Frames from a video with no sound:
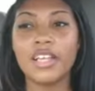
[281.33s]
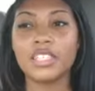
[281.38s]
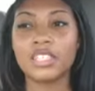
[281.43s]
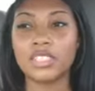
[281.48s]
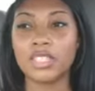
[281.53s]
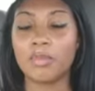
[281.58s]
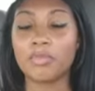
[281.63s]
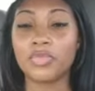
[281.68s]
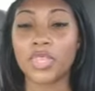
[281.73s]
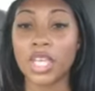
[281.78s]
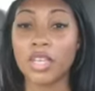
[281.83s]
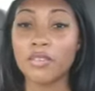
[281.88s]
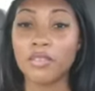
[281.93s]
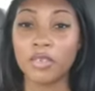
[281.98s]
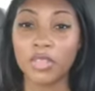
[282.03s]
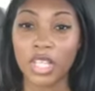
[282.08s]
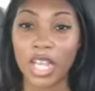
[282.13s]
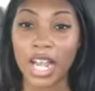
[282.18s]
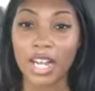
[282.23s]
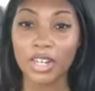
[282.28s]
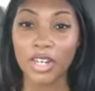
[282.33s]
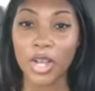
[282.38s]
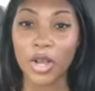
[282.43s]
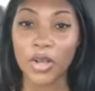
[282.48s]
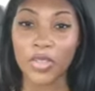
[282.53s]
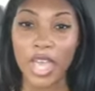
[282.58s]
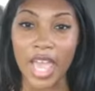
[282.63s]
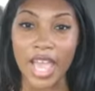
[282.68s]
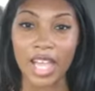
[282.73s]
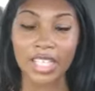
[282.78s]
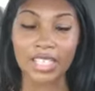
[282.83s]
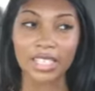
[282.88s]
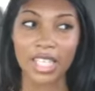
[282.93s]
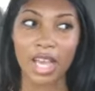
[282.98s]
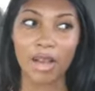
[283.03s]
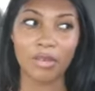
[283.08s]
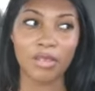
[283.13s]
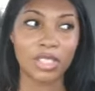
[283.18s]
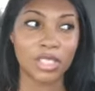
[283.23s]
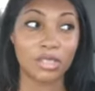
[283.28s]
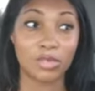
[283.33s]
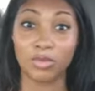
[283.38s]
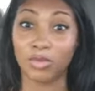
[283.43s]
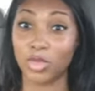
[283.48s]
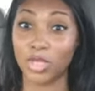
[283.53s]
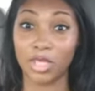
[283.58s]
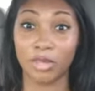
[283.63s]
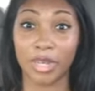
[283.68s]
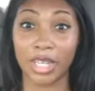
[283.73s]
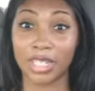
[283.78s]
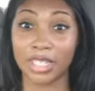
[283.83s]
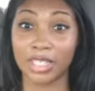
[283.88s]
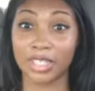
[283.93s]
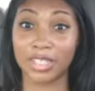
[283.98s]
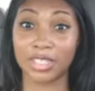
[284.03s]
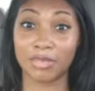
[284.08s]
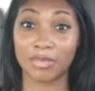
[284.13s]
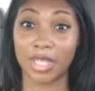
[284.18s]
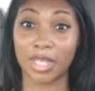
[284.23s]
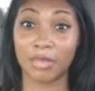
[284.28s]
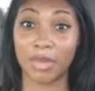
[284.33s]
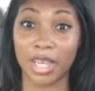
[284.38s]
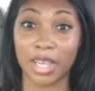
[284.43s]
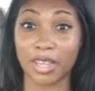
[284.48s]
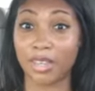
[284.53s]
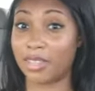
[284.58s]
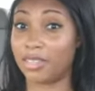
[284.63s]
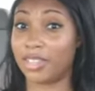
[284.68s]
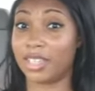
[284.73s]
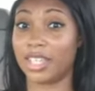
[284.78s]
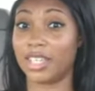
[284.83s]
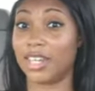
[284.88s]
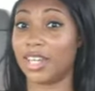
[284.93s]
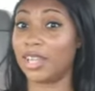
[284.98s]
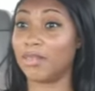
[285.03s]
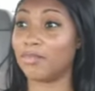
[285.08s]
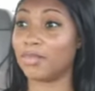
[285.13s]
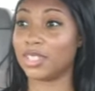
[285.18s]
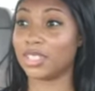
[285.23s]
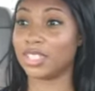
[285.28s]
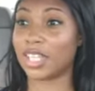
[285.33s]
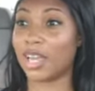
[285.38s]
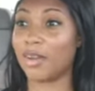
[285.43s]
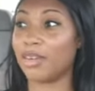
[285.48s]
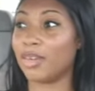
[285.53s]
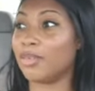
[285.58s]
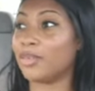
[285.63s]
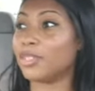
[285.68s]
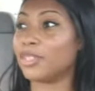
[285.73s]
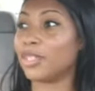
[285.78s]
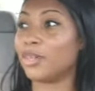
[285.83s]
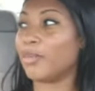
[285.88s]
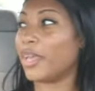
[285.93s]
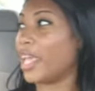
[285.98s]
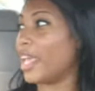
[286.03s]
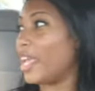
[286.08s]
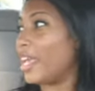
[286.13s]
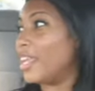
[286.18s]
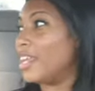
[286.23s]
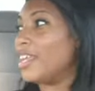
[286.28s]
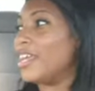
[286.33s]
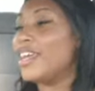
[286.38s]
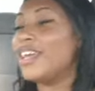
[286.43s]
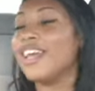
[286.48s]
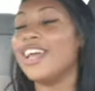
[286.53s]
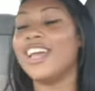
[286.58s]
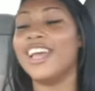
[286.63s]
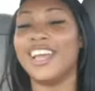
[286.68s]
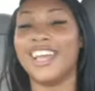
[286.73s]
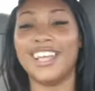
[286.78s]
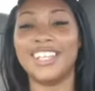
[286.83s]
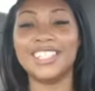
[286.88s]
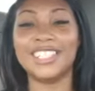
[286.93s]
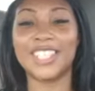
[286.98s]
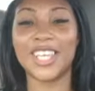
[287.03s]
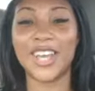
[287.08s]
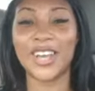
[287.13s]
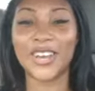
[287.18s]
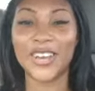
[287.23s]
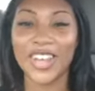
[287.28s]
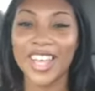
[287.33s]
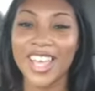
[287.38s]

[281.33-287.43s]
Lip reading: So I'm thankful that I know that, because I was really about to get this man I would have been so mad. So